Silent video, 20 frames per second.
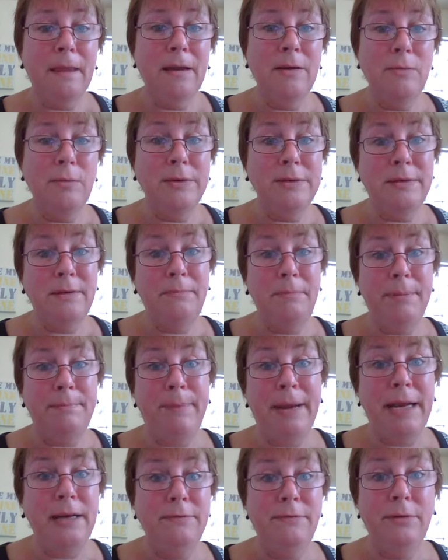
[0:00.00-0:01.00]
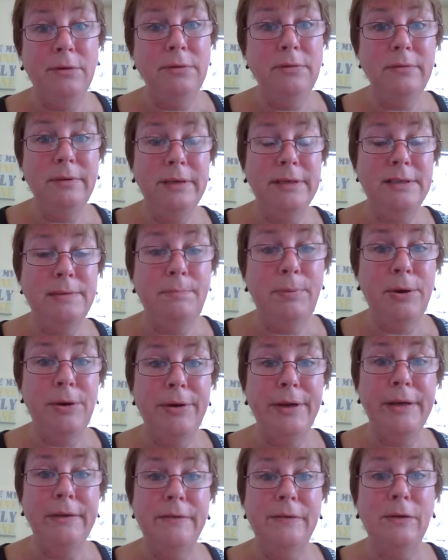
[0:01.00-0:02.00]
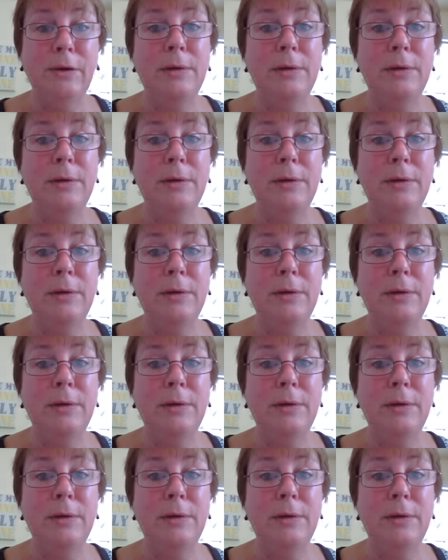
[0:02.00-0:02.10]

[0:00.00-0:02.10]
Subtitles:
it was a painful experience.